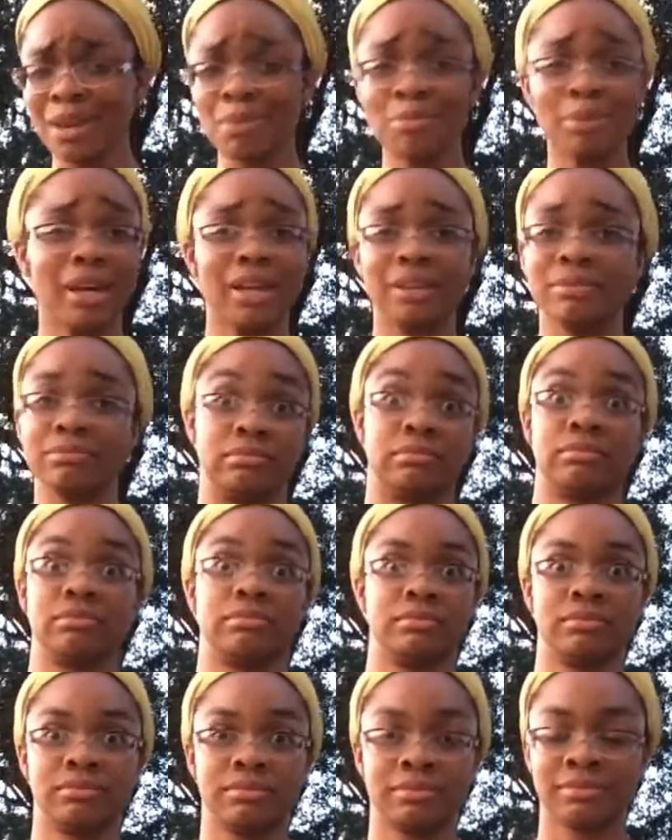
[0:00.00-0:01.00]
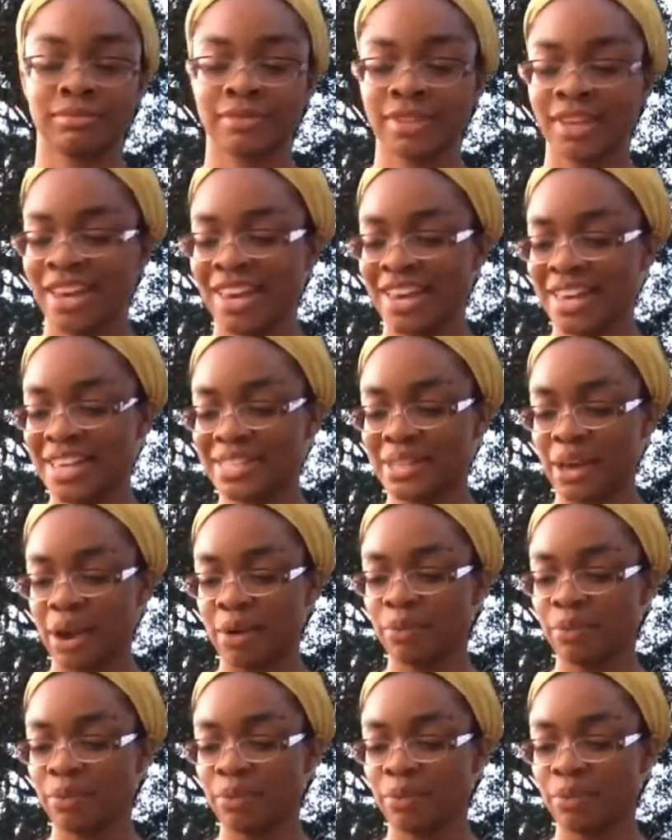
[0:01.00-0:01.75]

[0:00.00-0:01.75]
But so I